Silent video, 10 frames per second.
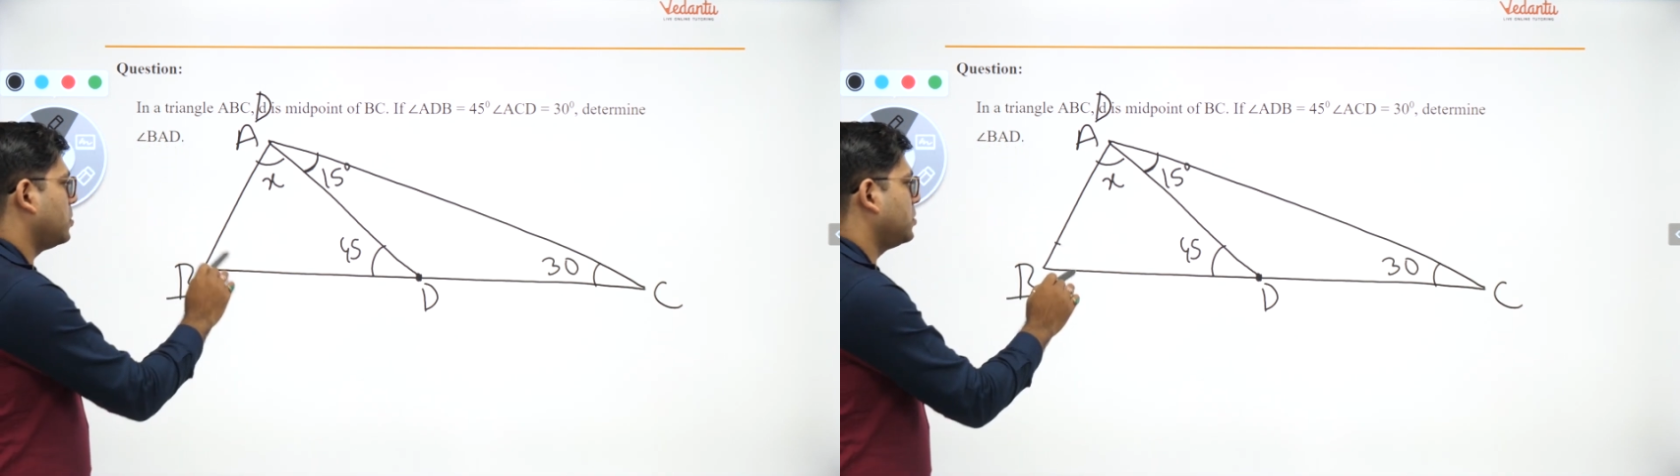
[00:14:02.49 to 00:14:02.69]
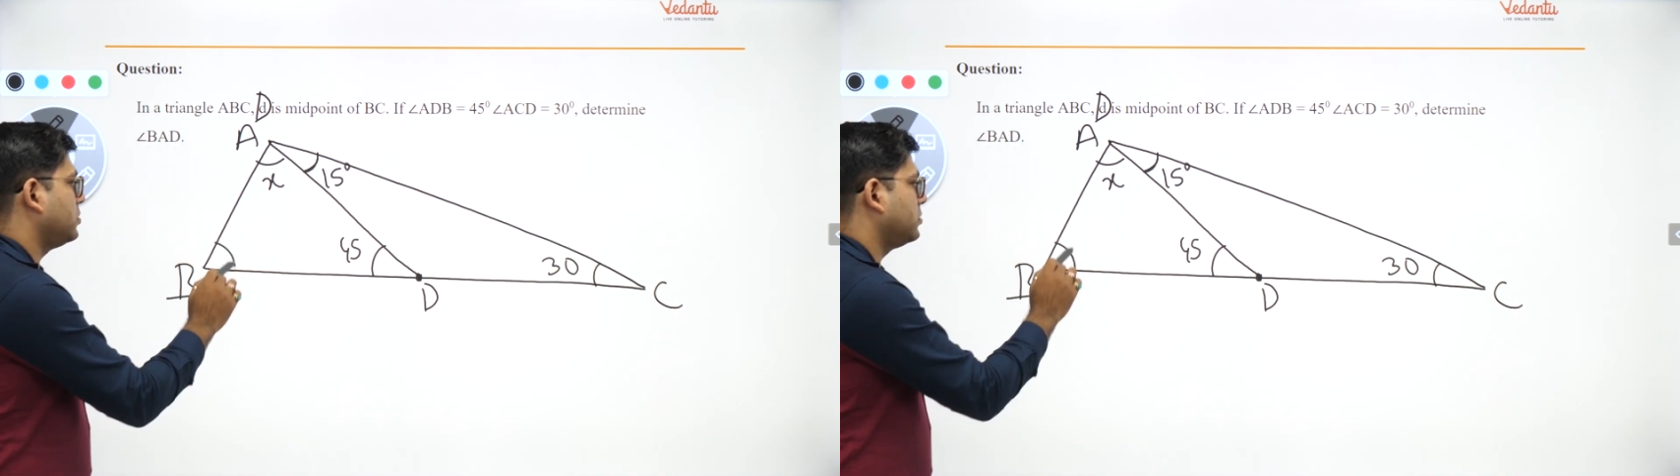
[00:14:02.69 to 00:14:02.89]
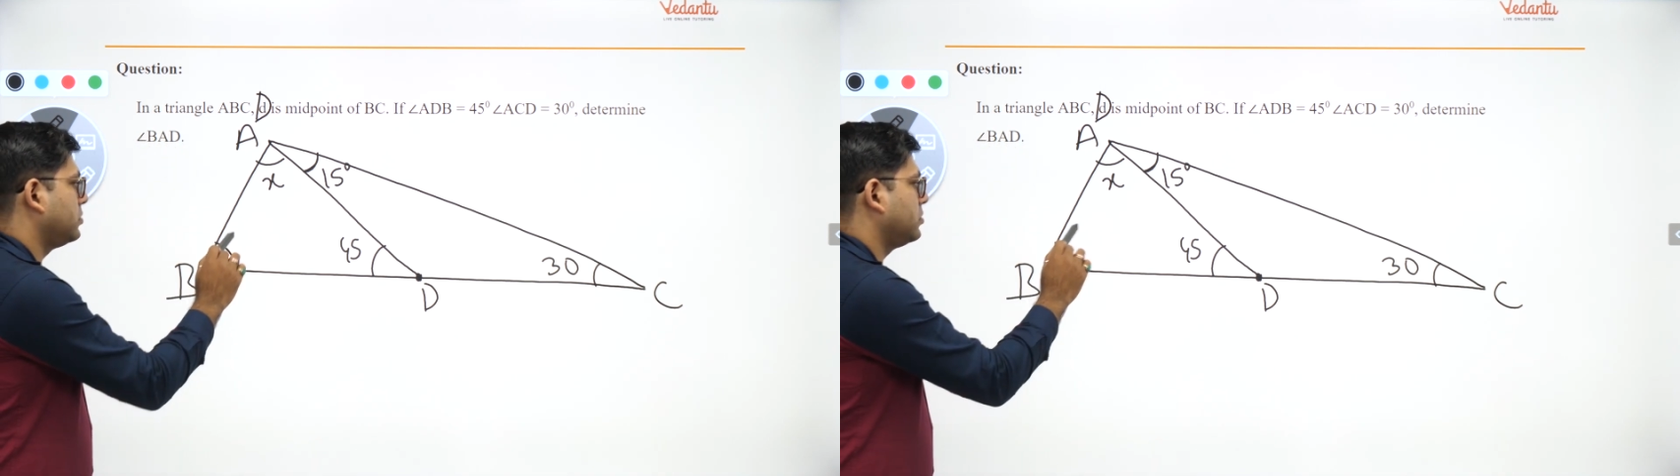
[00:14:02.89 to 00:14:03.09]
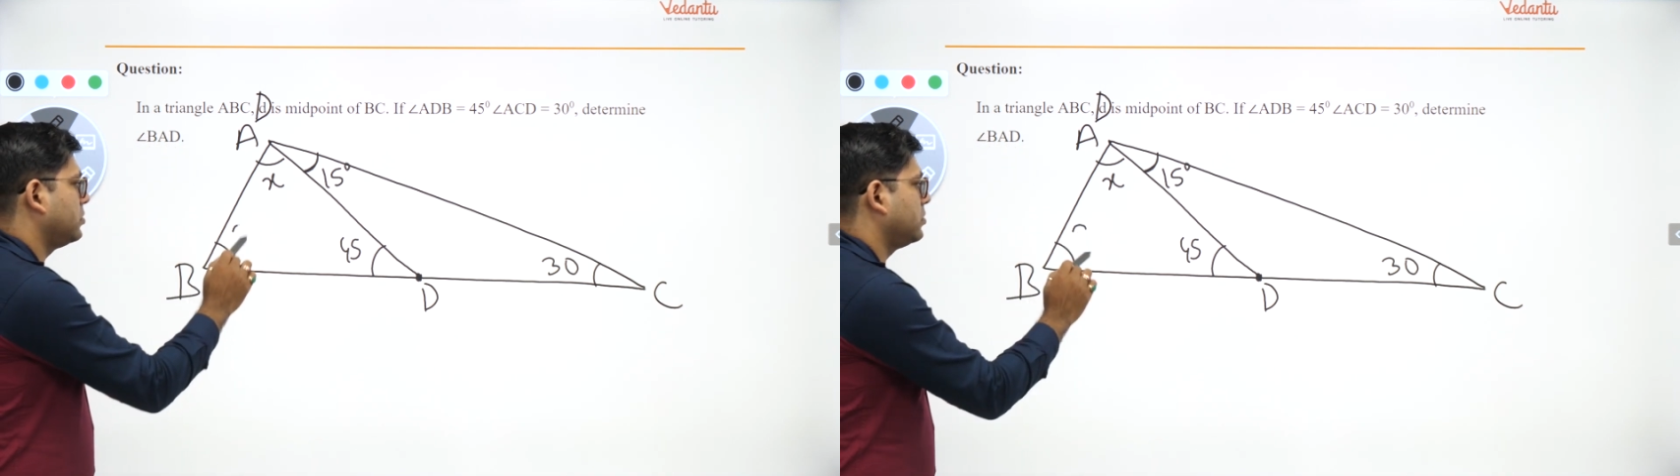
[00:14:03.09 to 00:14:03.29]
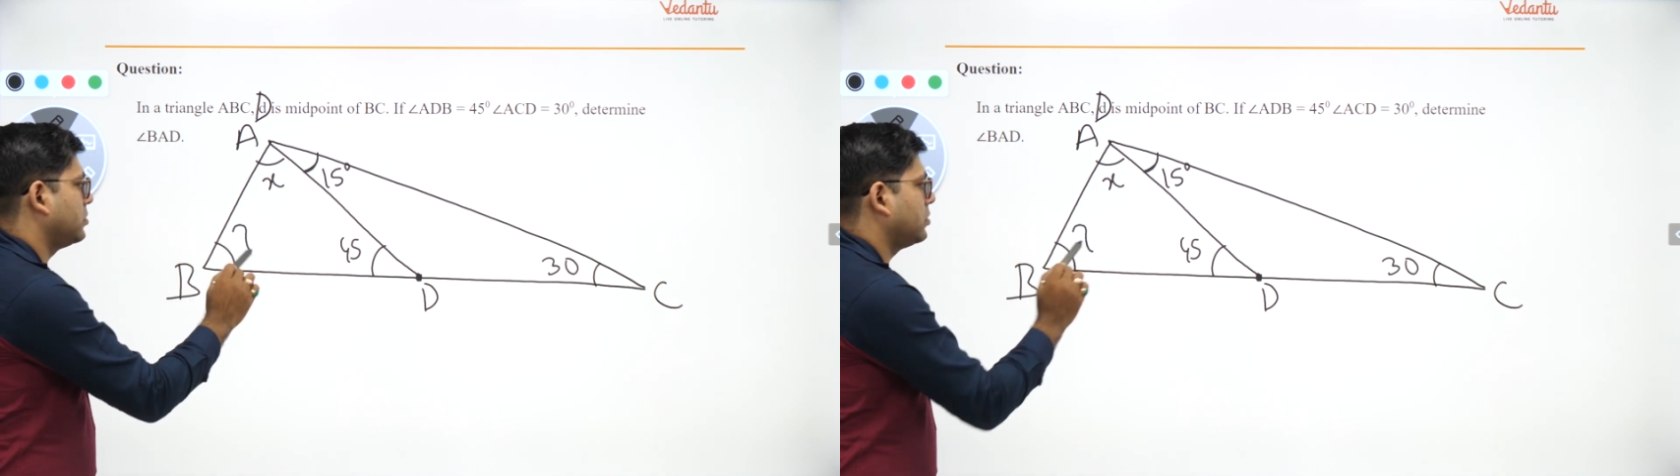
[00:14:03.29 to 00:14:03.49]
known
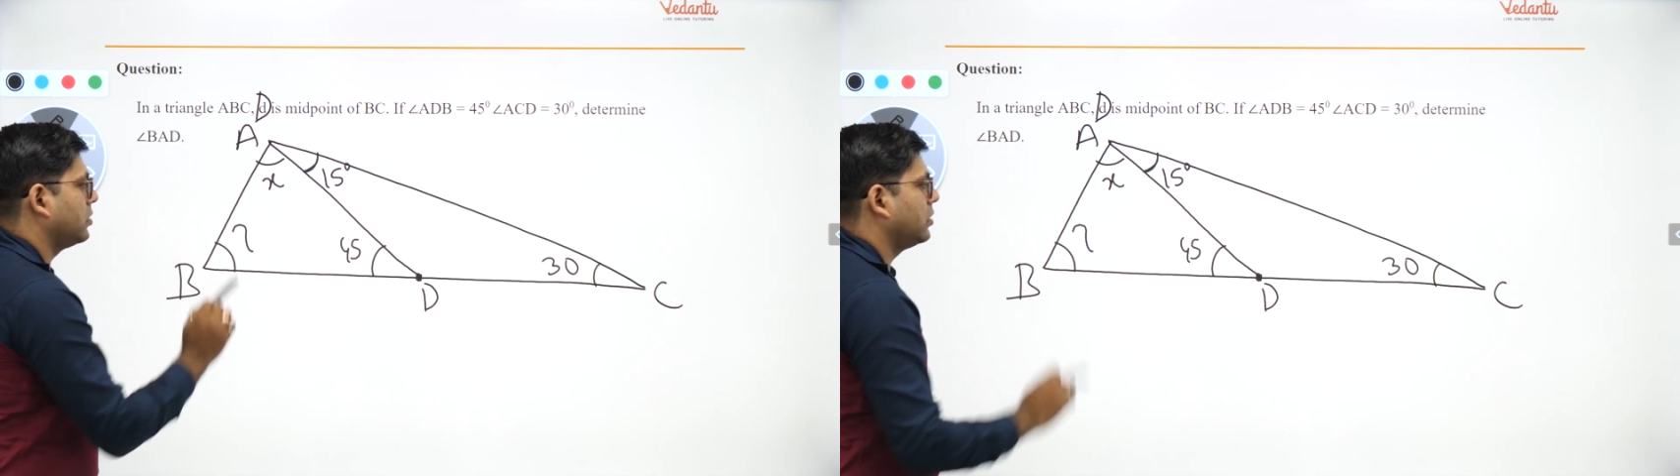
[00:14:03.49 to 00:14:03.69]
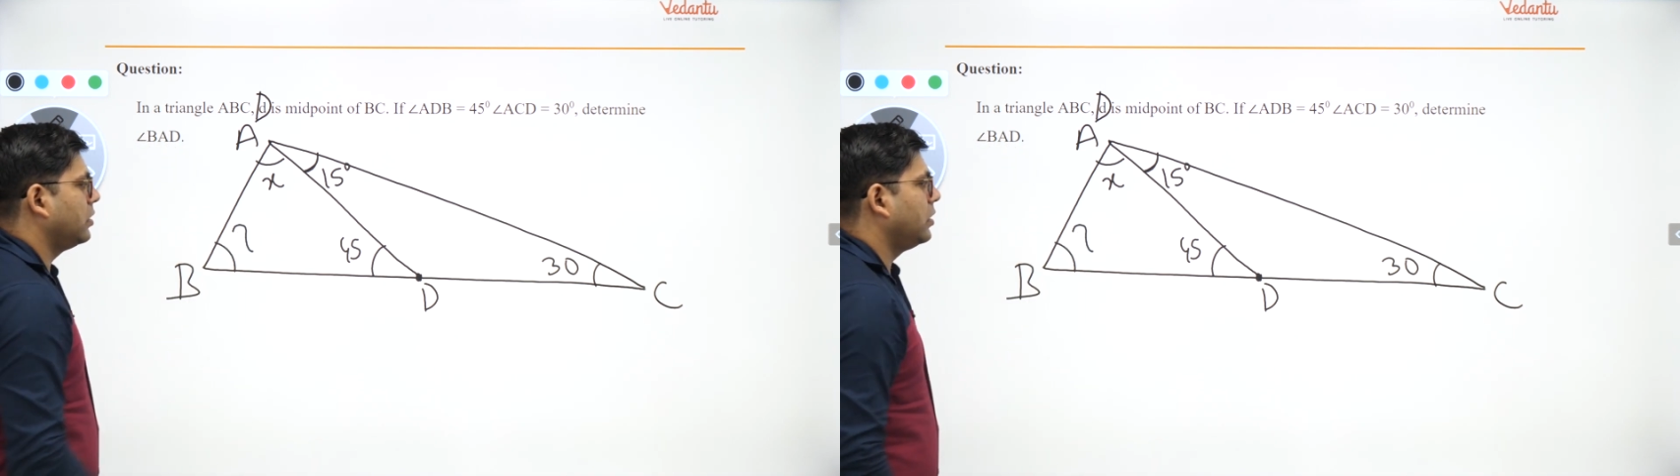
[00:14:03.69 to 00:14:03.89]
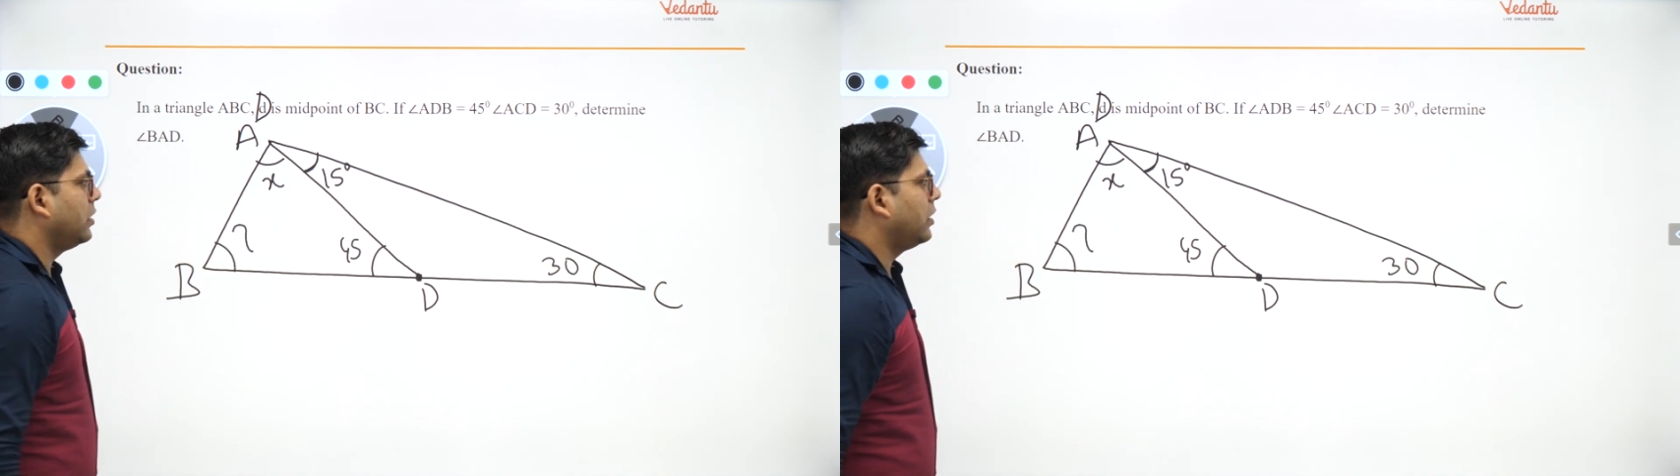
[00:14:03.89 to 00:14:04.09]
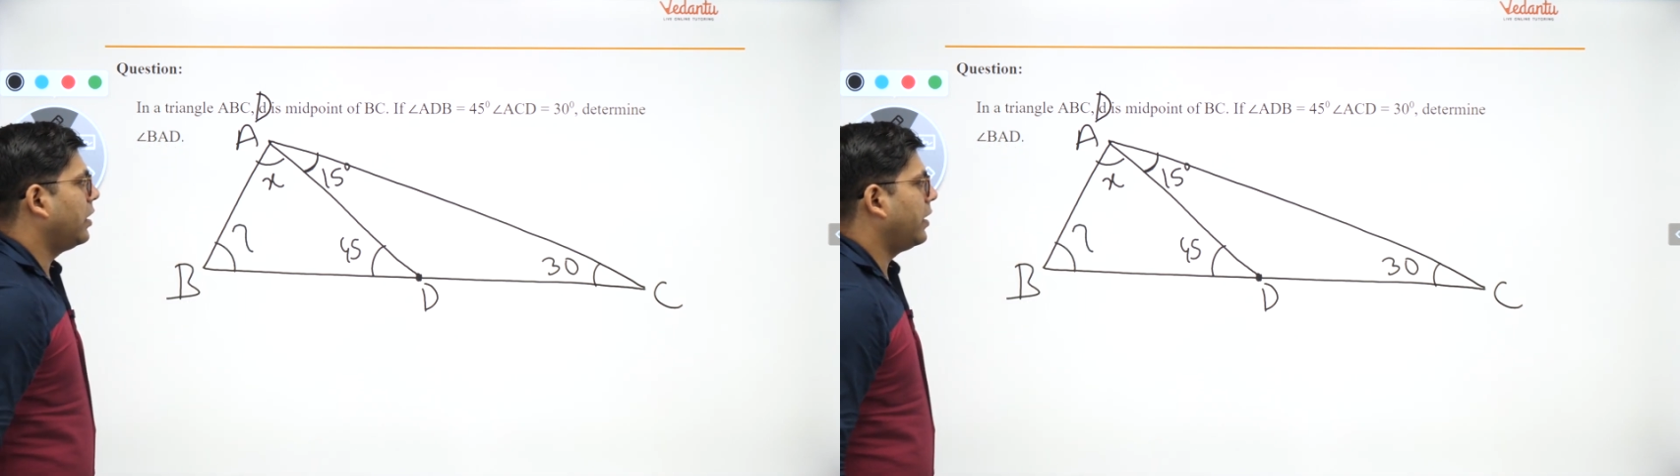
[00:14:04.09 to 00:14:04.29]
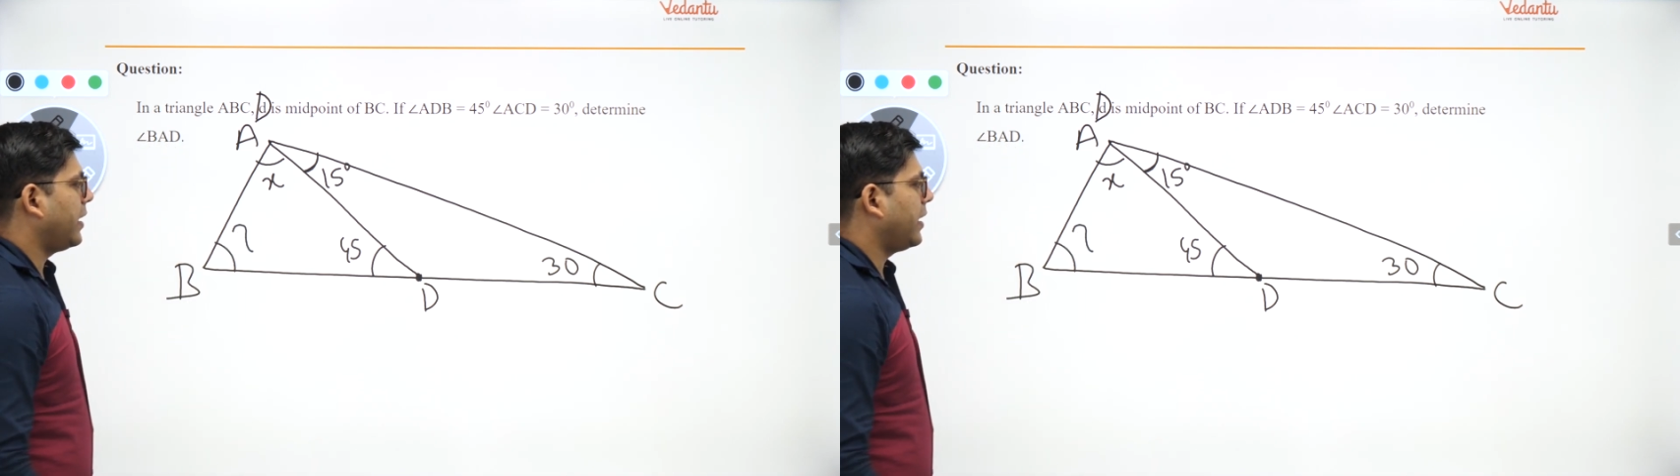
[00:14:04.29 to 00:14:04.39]
and